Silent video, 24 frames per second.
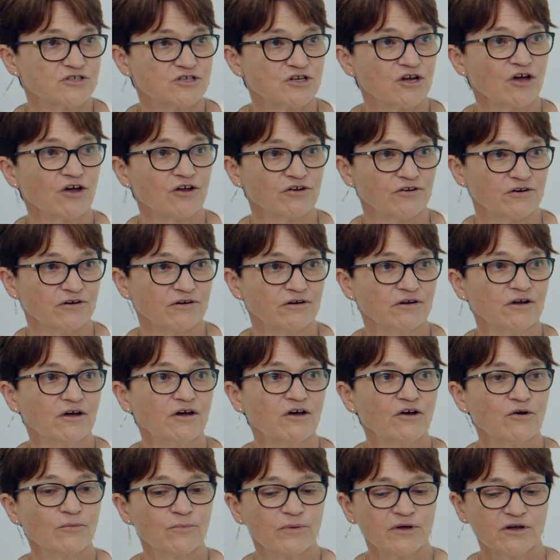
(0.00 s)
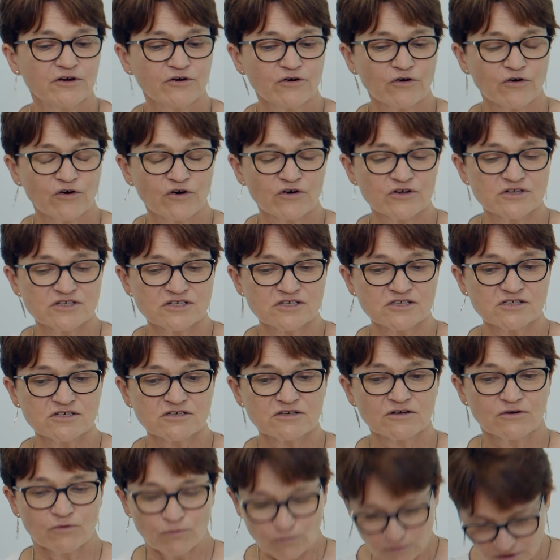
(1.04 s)
done, because
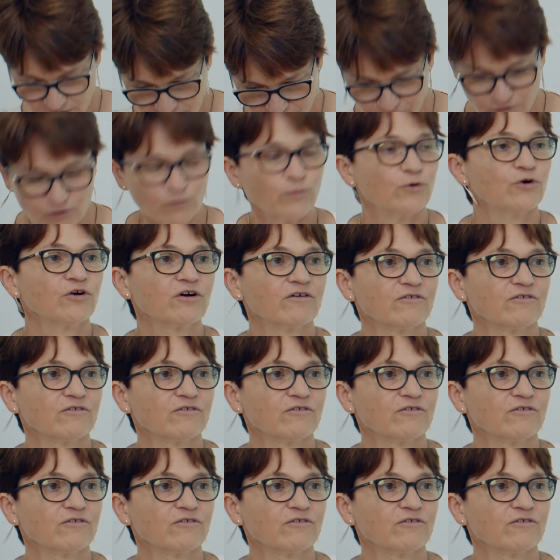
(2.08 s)
when I've got to work,